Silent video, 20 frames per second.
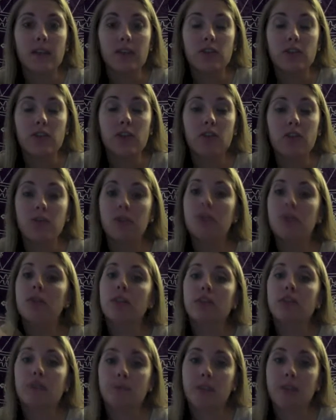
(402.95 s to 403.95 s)
so in
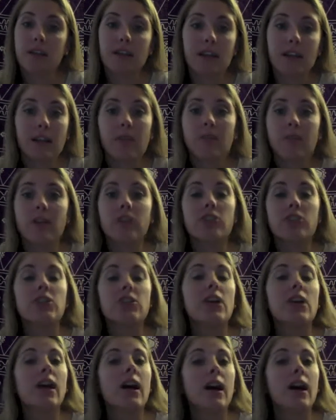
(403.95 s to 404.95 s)
order for me to get a better
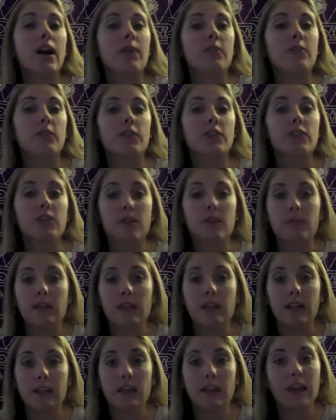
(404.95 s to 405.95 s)
job, or a job that
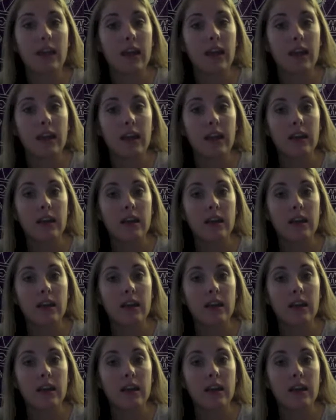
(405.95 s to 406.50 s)
I like,